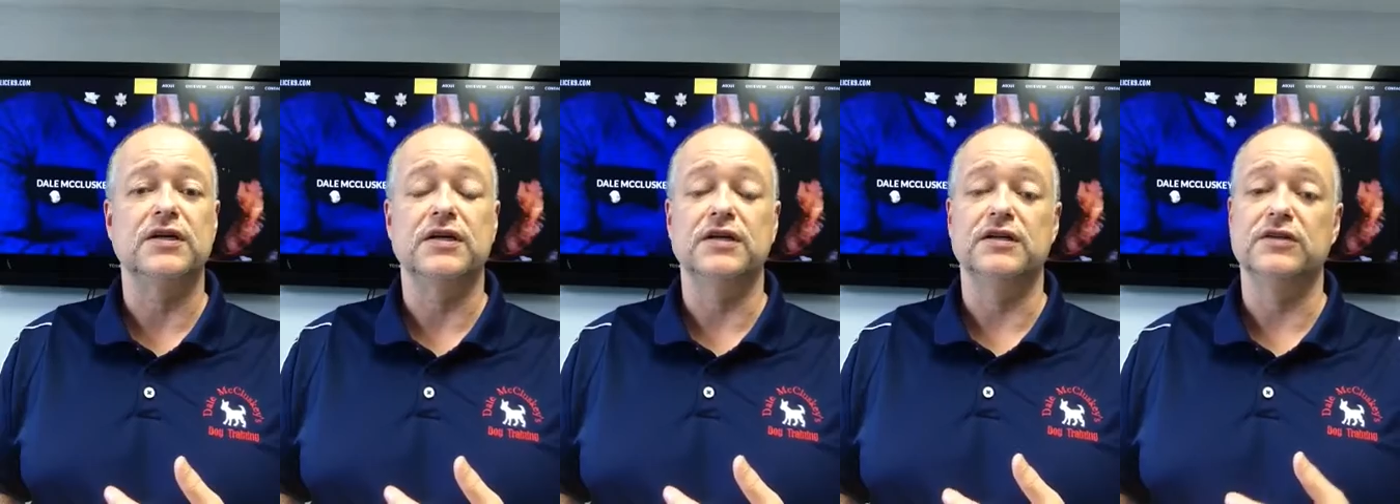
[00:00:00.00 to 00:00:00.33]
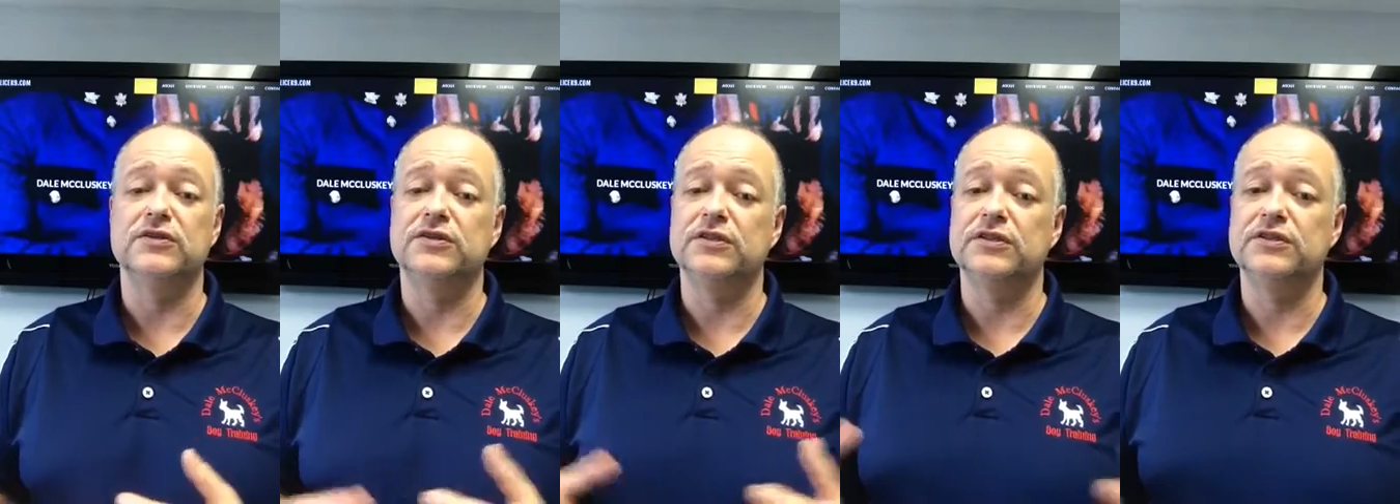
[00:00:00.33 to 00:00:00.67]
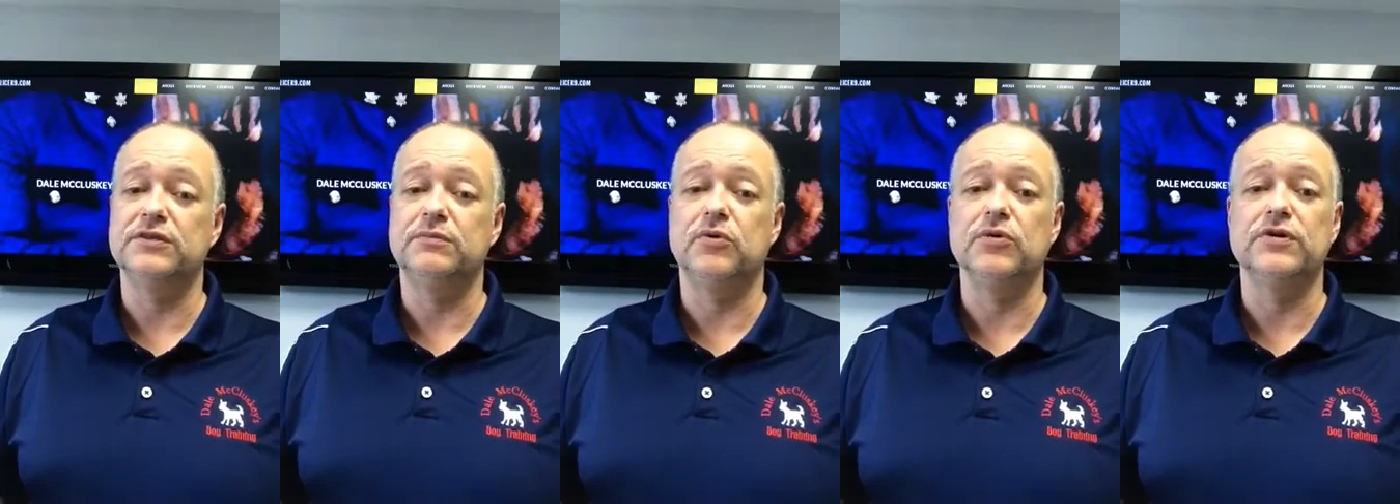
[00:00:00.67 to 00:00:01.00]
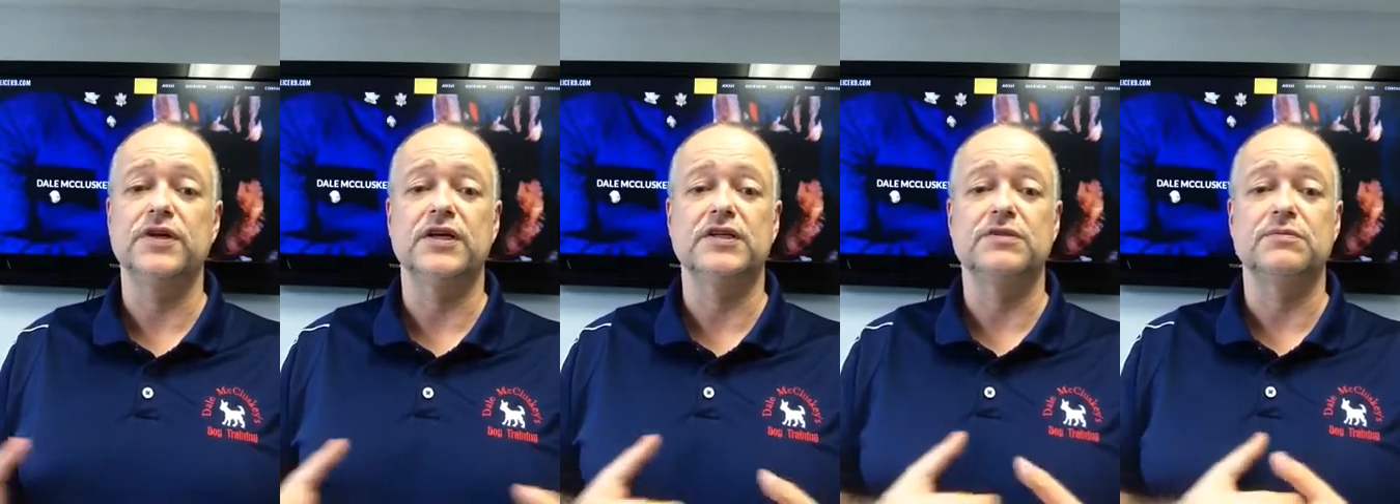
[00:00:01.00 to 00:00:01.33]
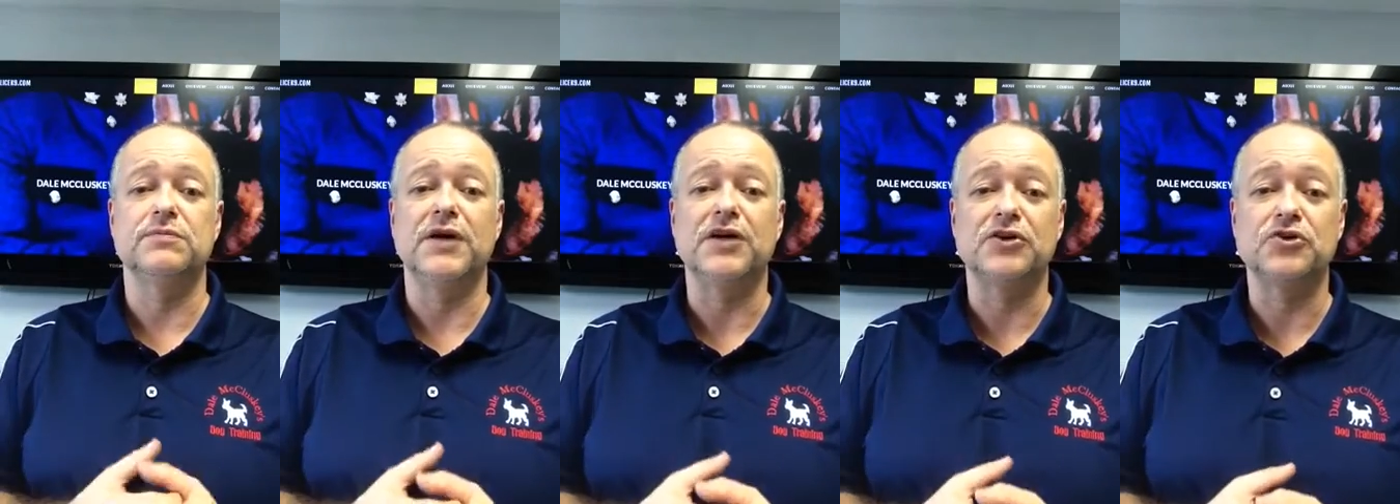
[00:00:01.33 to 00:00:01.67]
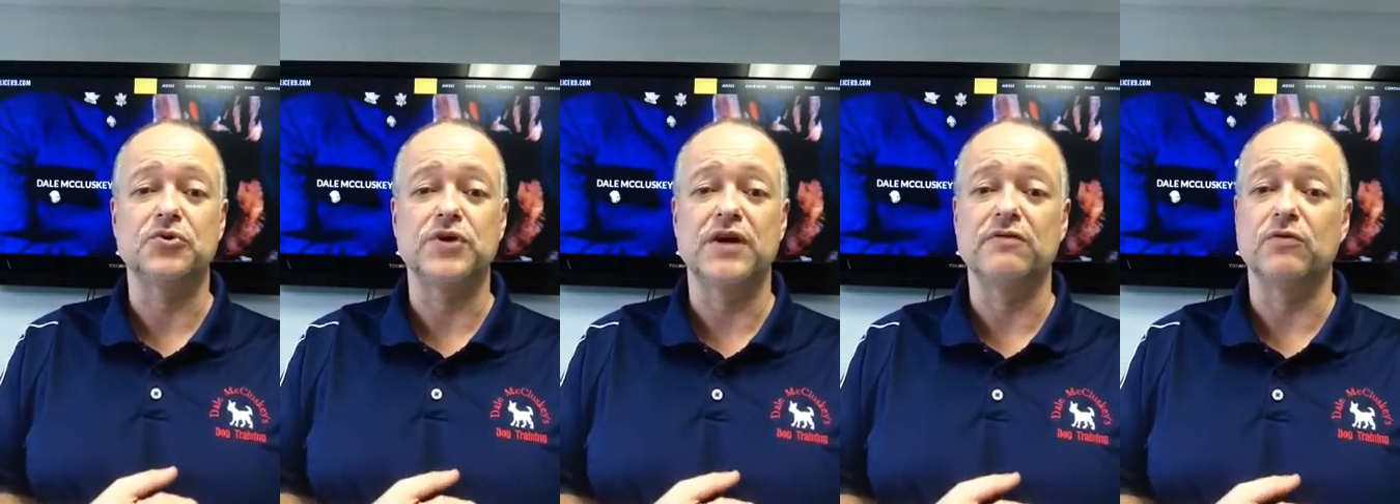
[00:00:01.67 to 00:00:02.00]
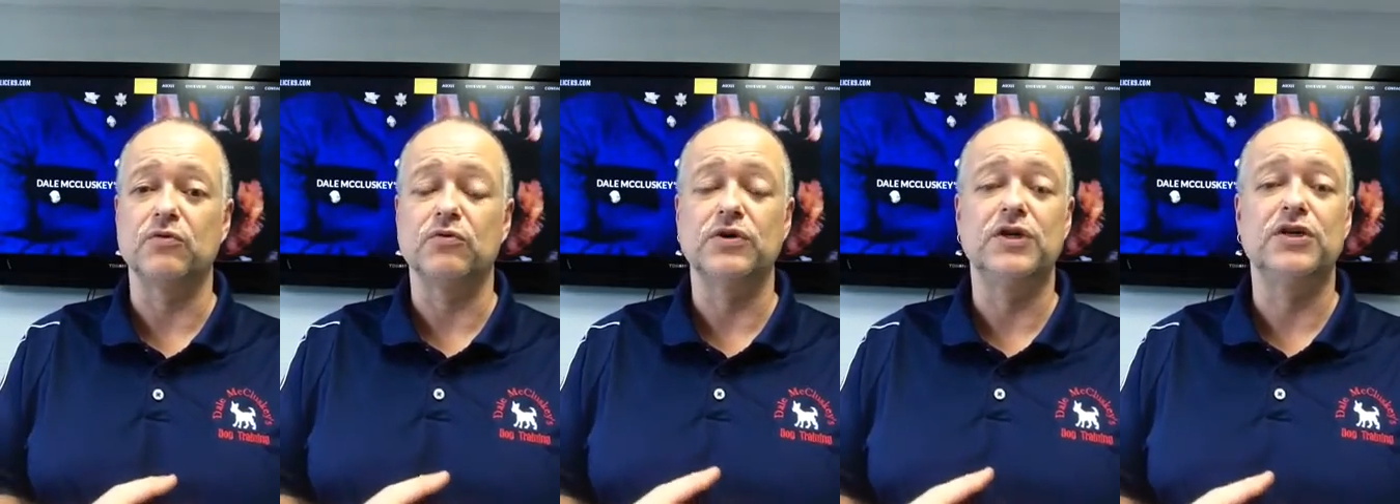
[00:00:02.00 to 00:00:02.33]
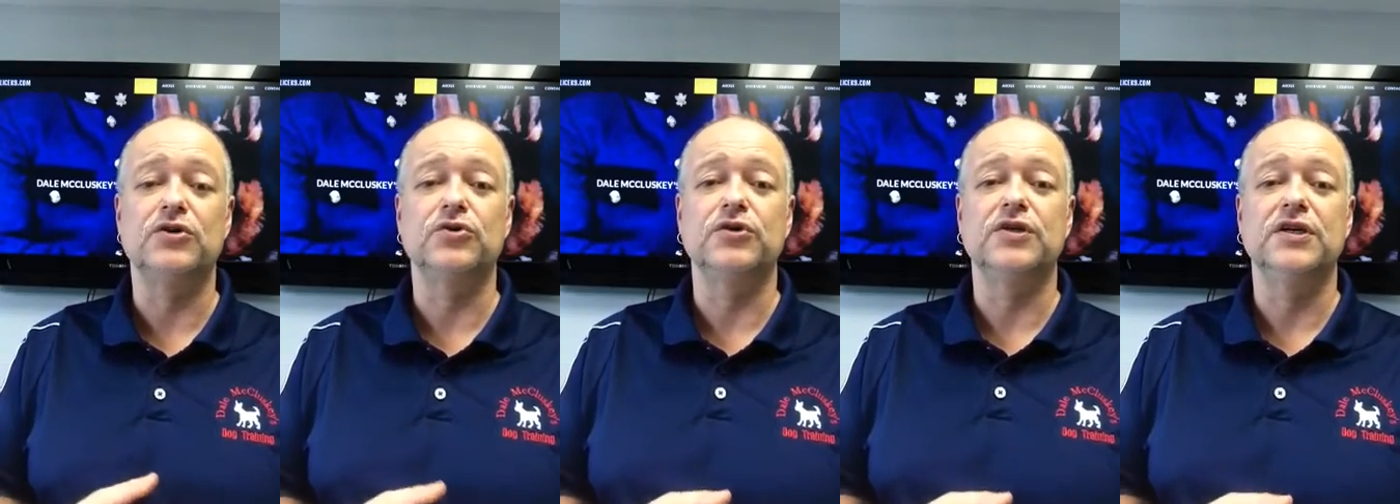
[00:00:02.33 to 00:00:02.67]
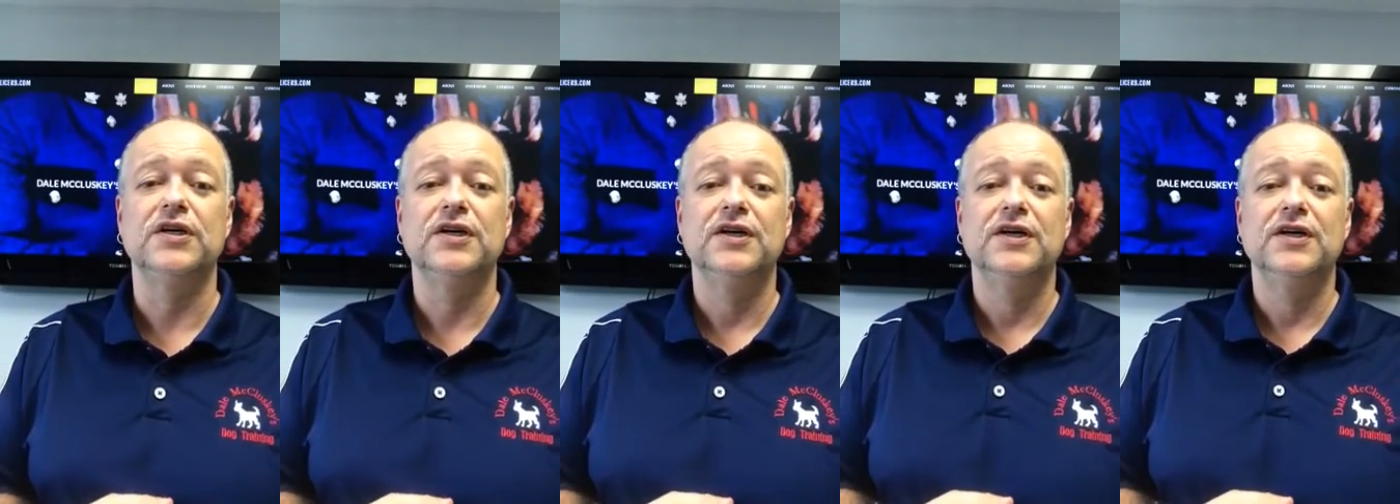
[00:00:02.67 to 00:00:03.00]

And this is the important thing: is making sure you have a really good